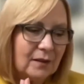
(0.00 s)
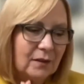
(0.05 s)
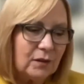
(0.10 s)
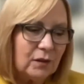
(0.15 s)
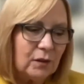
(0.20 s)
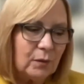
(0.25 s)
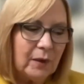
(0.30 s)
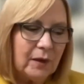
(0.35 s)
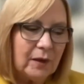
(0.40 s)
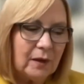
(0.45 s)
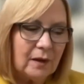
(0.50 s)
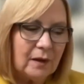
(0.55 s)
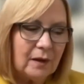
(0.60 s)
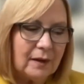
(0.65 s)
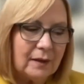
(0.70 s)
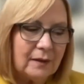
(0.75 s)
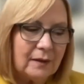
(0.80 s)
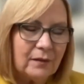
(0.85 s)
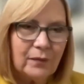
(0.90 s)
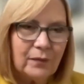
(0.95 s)
you went
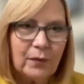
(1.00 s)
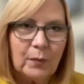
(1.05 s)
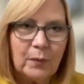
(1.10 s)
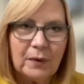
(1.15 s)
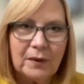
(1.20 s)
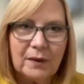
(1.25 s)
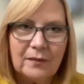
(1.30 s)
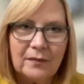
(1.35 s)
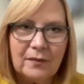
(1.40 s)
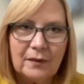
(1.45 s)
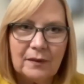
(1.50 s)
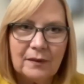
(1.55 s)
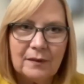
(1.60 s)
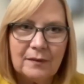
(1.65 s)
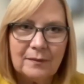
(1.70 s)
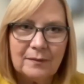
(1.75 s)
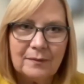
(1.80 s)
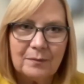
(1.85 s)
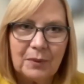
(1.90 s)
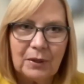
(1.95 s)
on for one of
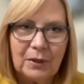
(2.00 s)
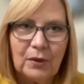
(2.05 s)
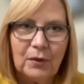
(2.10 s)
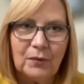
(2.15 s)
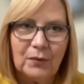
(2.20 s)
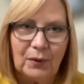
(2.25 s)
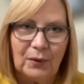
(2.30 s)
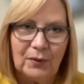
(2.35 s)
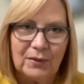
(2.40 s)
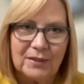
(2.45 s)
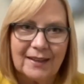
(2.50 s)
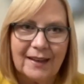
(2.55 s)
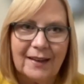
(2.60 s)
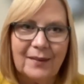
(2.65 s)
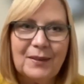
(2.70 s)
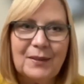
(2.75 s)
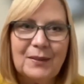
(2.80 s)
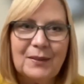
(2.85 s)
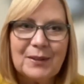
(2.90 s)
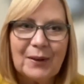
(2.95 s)
the bigger roles.
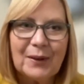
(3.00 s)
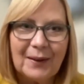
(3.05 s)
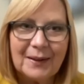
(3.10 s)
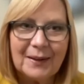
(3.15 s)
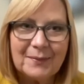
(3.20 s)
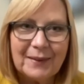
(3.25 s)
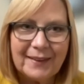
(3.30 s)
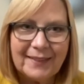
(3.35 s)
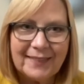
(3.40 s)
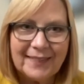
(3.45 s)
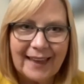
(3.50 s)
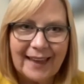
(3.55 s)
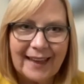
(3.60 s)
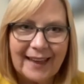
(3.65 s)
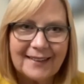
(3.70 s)
Can you talk about that